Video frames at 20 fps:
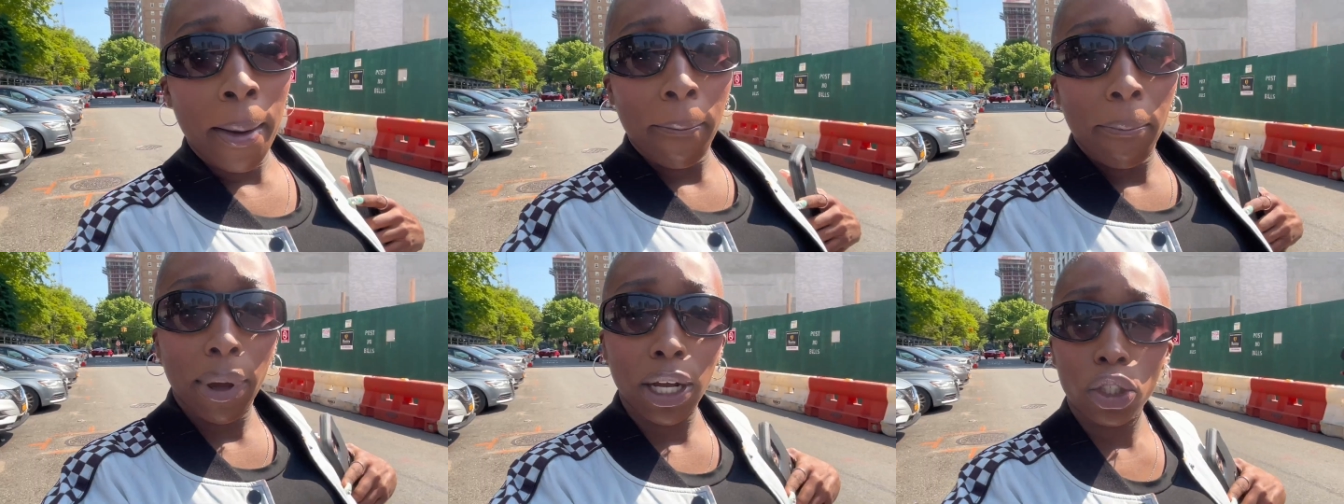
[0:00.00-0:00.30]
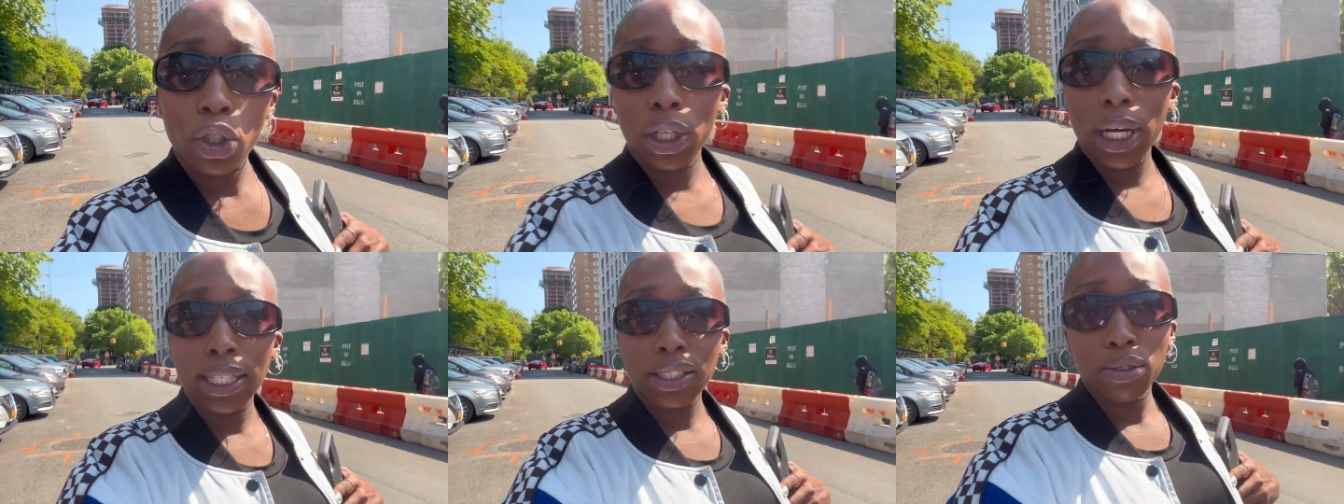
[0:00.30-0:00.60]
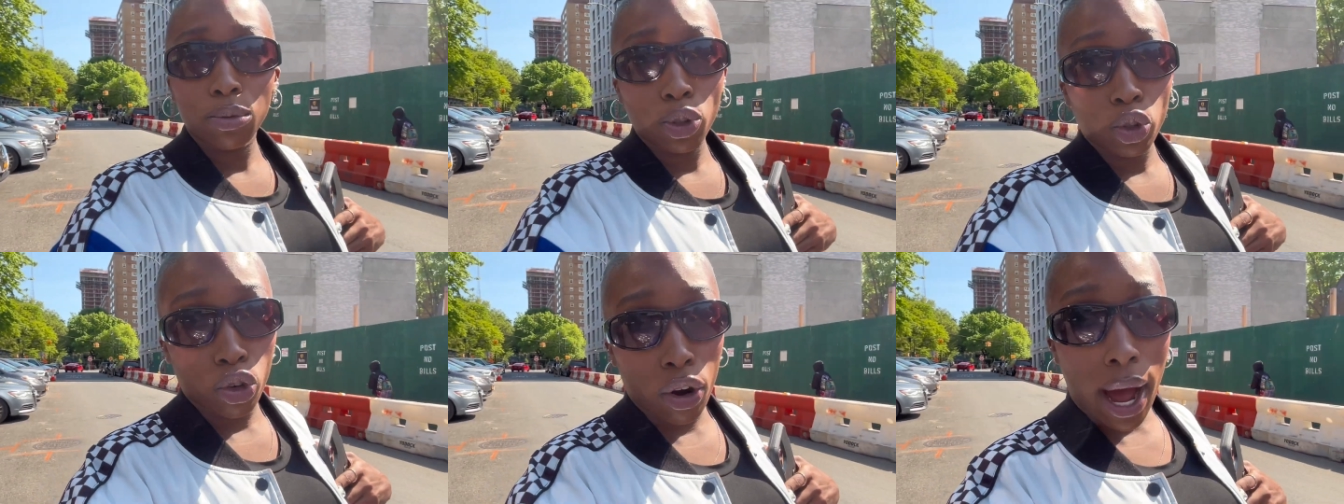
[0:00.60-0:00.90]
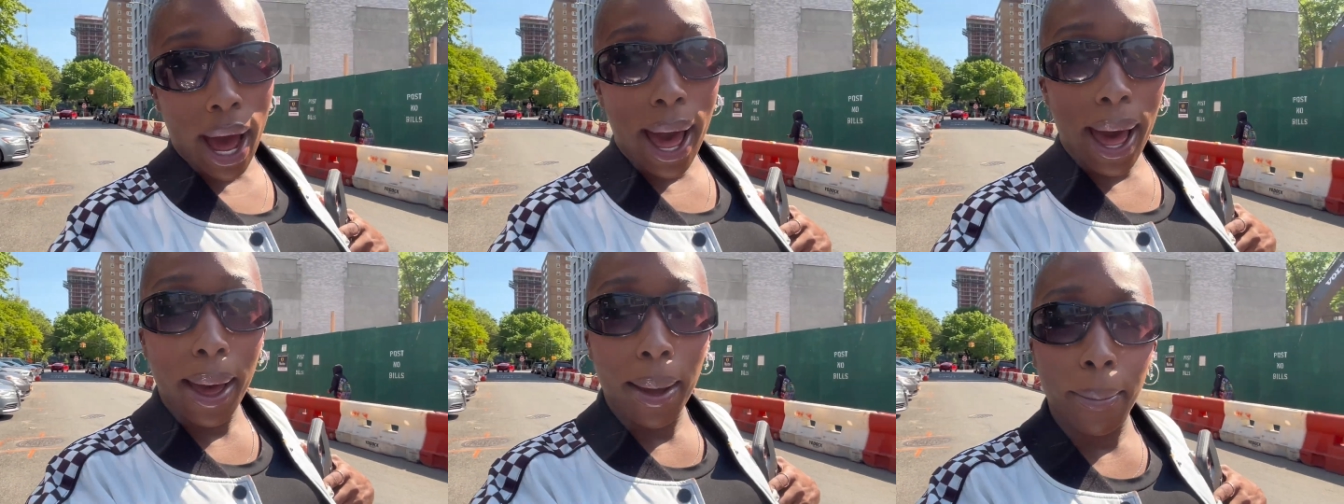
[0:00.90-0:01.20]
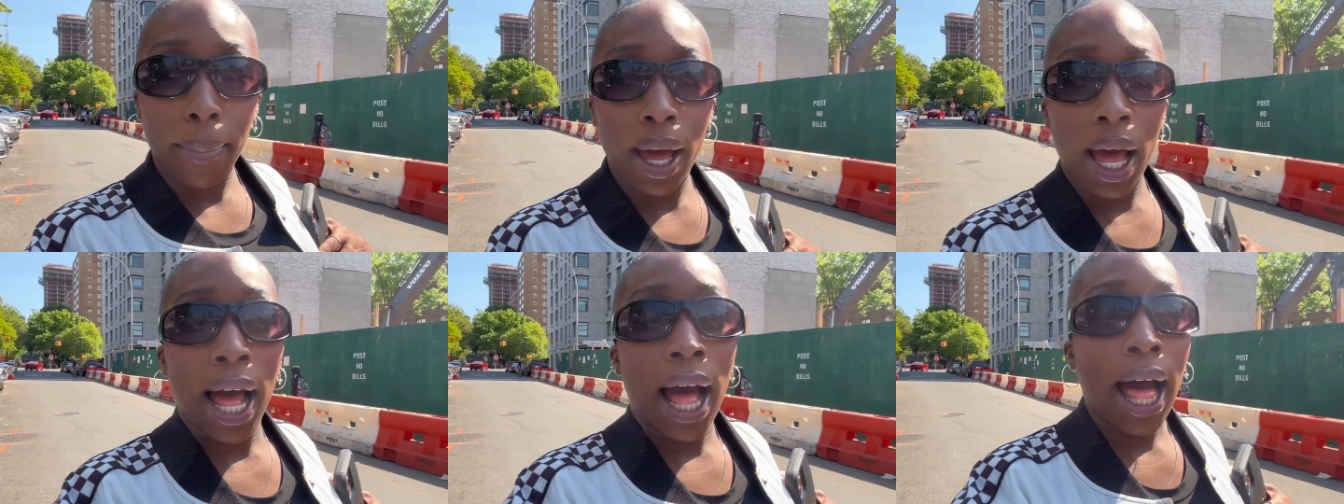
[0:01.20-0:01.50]
Make sure y'all subscribe,
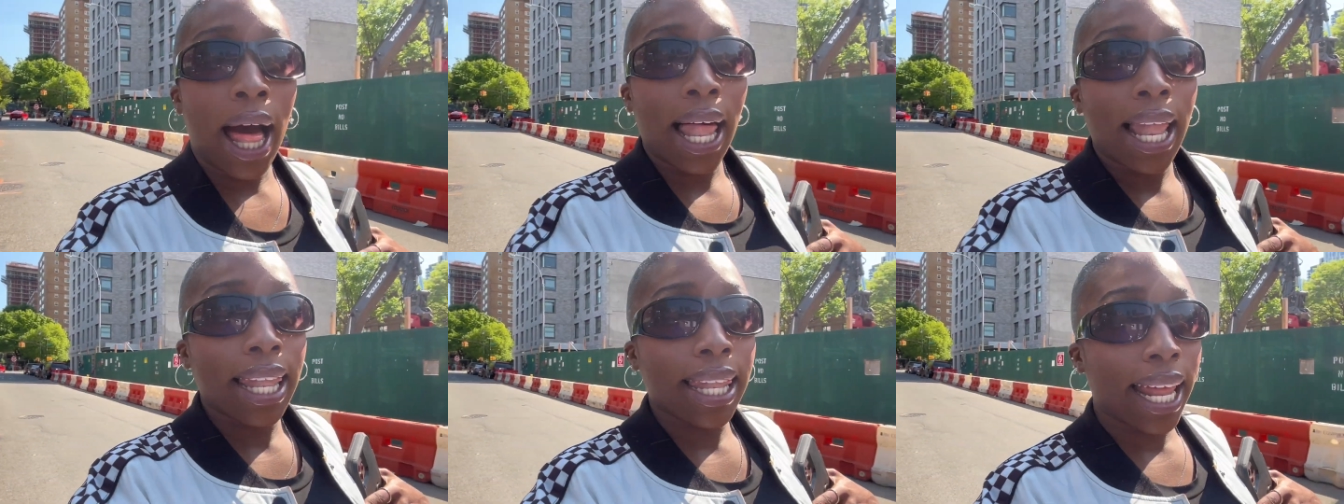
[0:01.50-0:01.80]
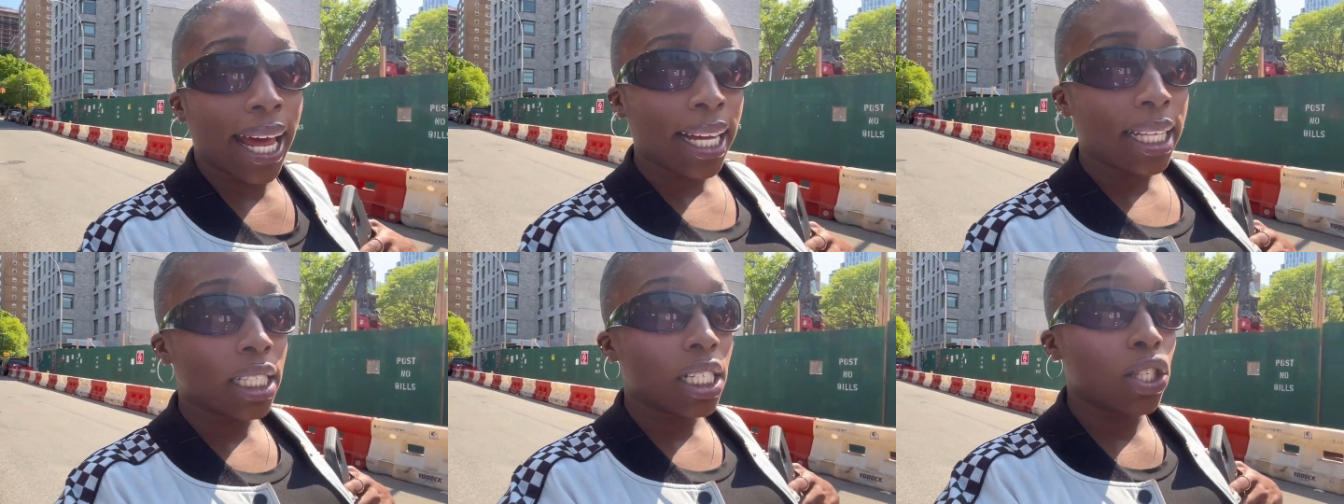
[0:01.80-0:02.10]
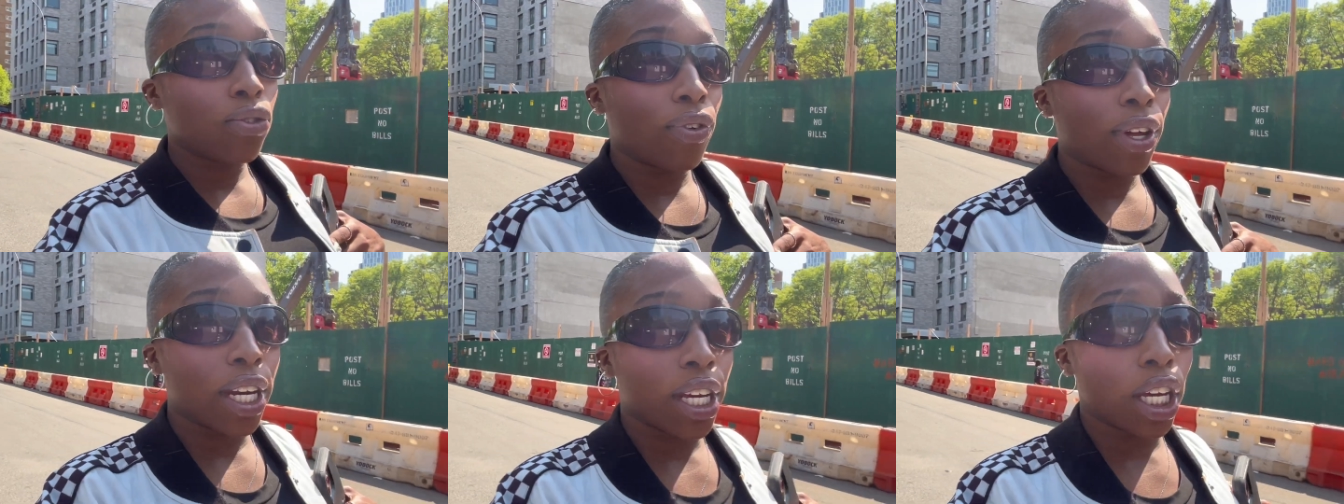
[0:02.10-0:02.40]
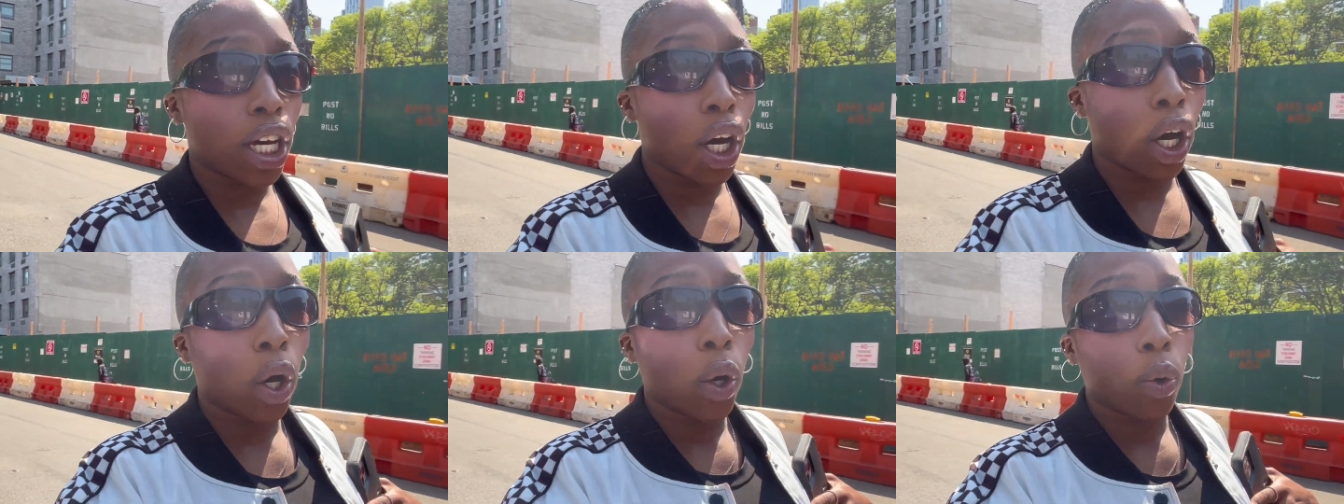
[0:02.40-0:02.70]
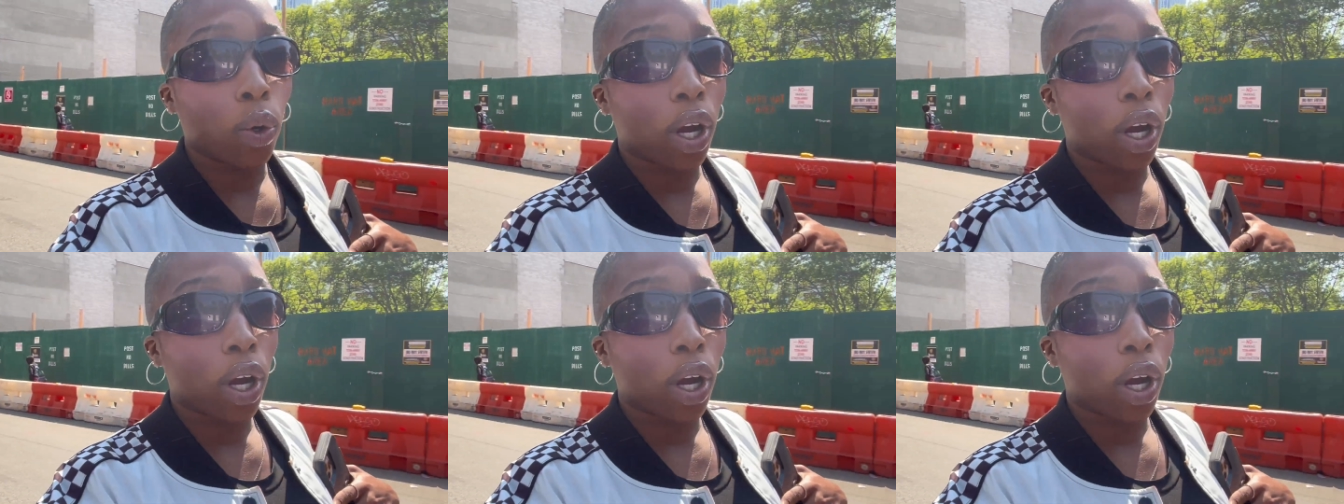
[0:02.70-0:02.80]
like this video,